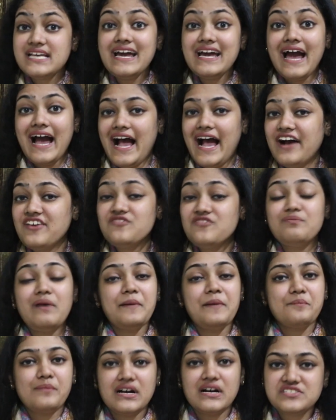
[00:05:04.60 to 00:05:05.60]
I have my
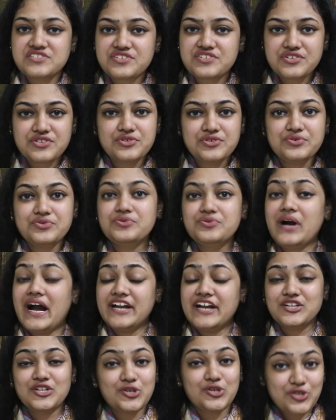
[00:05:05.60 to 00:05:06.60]
must-do
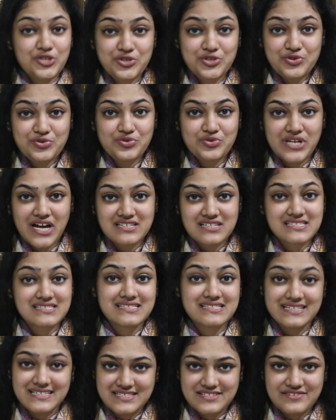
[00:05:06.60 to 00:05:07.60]
and good-to-do
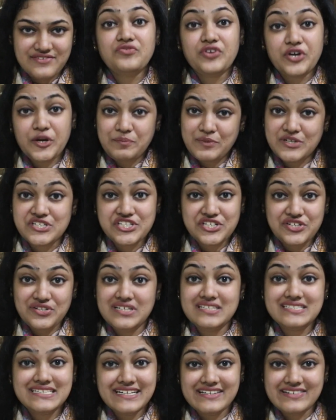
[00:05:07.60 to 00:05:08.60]
tasks list for a
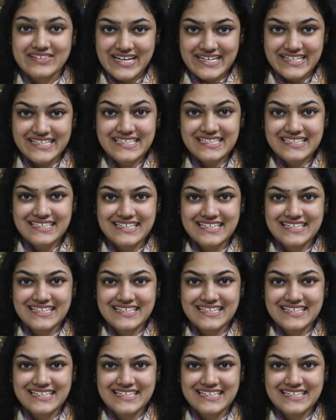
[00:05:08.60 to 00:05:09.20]
particular day ready,